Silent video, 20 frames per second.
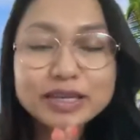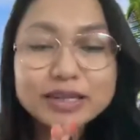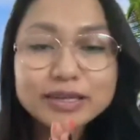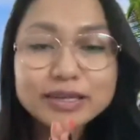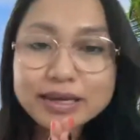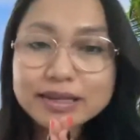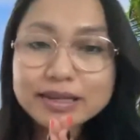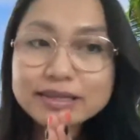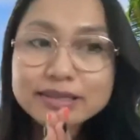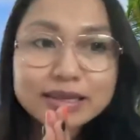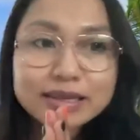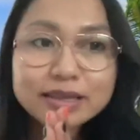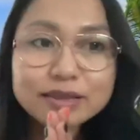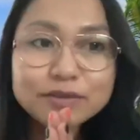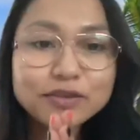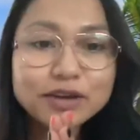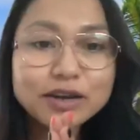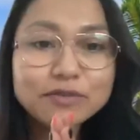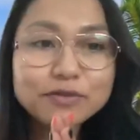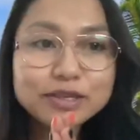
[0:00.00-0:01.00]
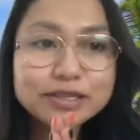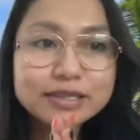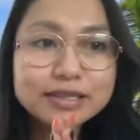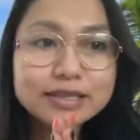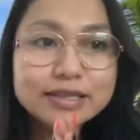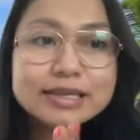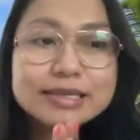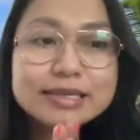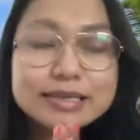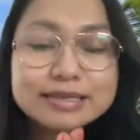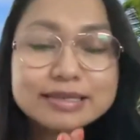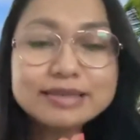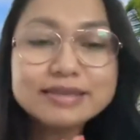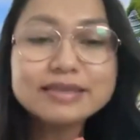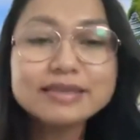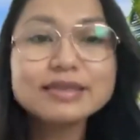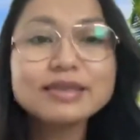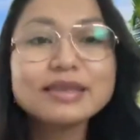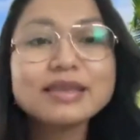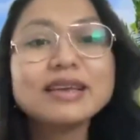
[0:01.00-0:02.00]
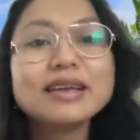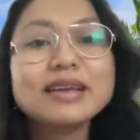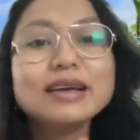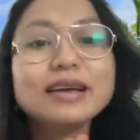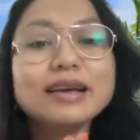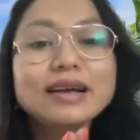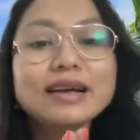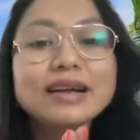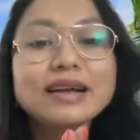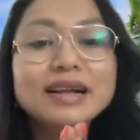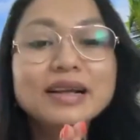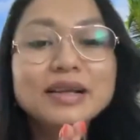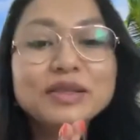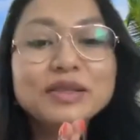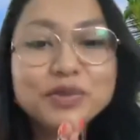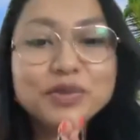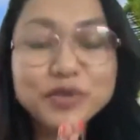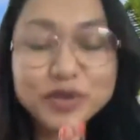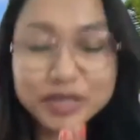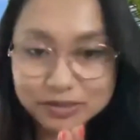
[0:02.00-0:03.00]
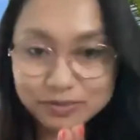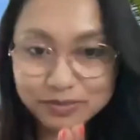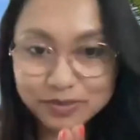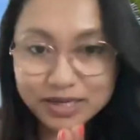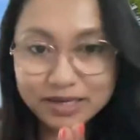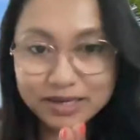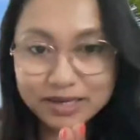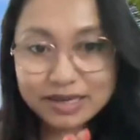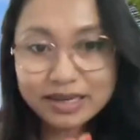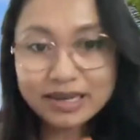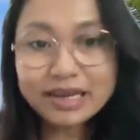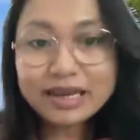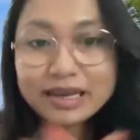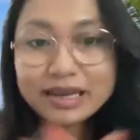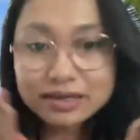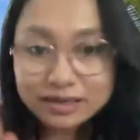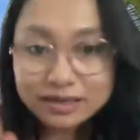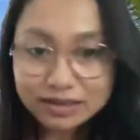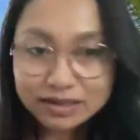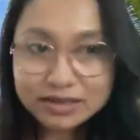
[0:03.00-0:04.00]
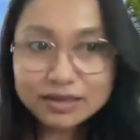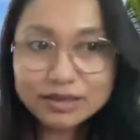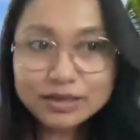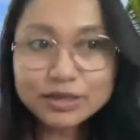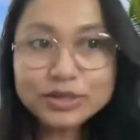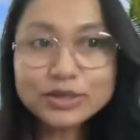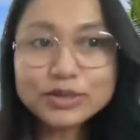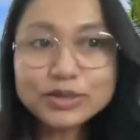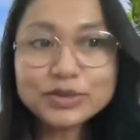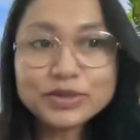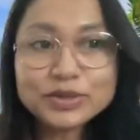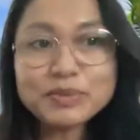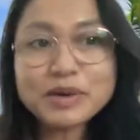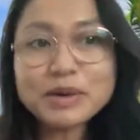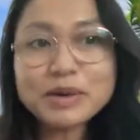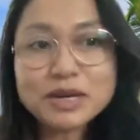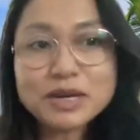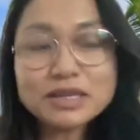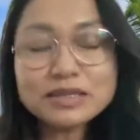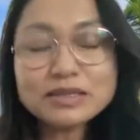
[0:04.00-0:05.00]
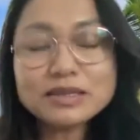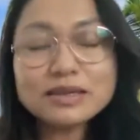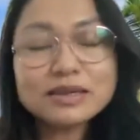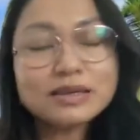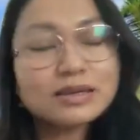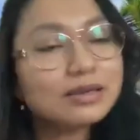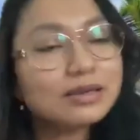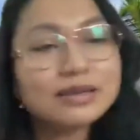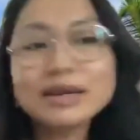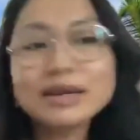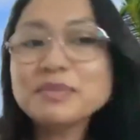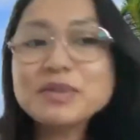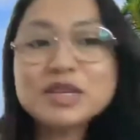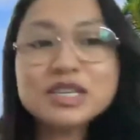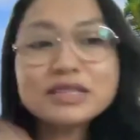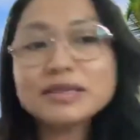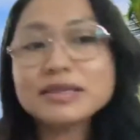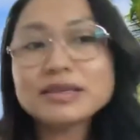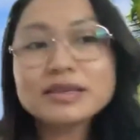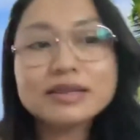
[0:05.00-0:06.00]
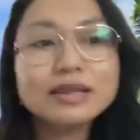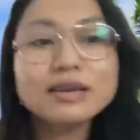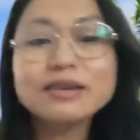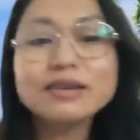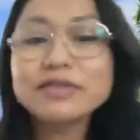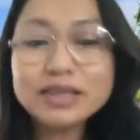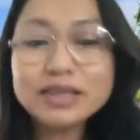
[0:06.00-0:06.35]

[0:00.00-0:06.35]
and satisfied with this treatment. And you, my master, amazing. Love it.